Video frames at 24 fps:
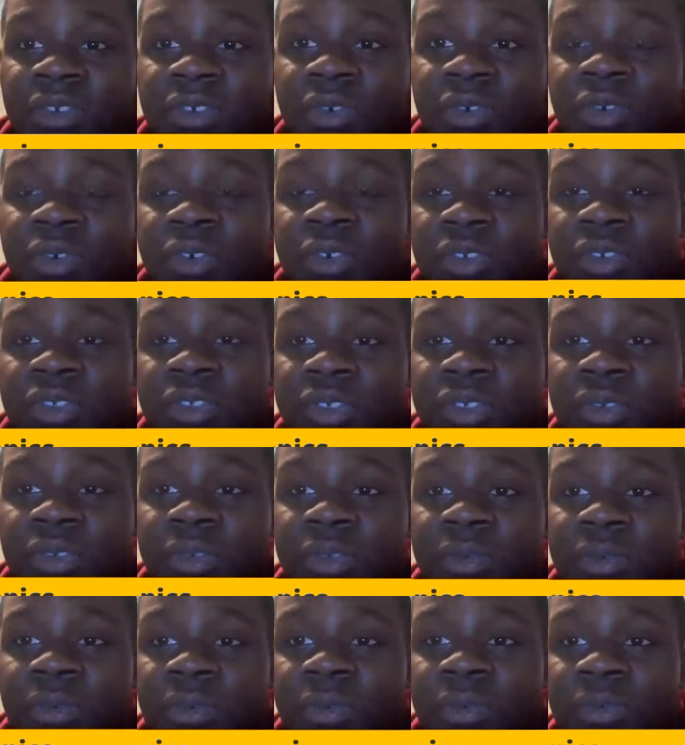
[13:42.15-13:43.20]
in order
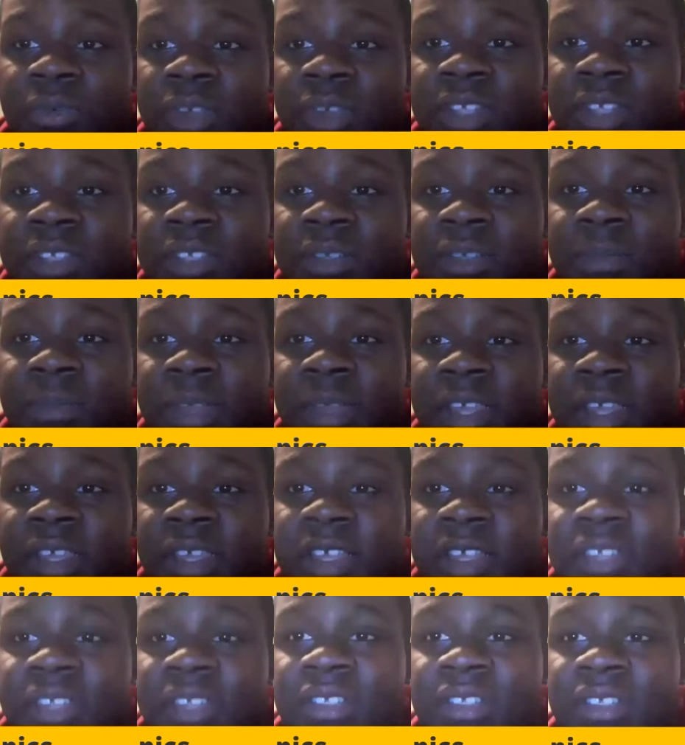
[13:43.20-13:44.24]
to Wesley
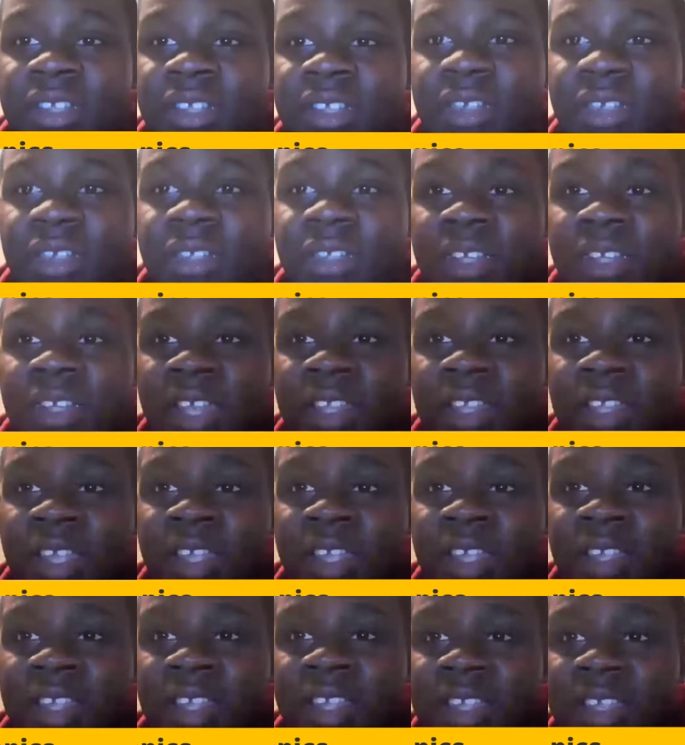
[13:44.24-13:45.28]
Blake and Sarah Lee. I
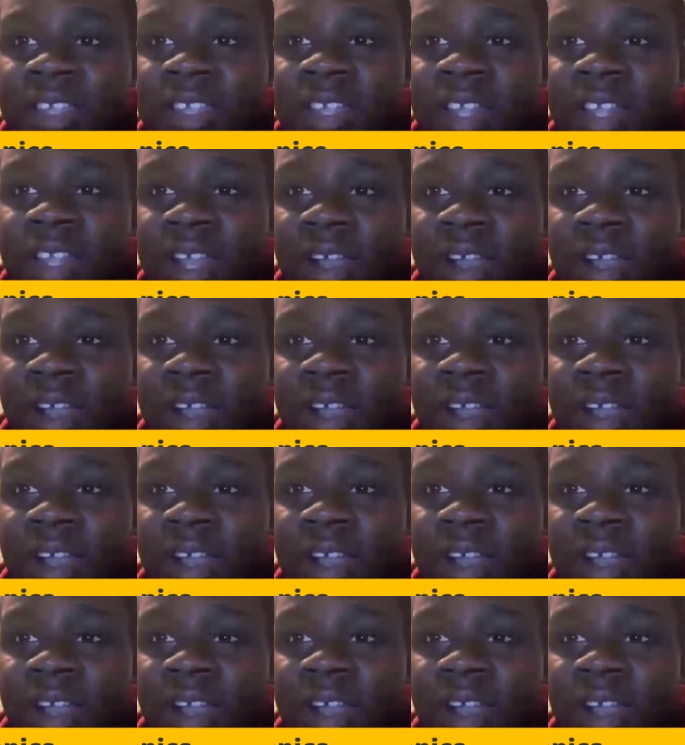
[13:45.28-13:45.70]
think they did like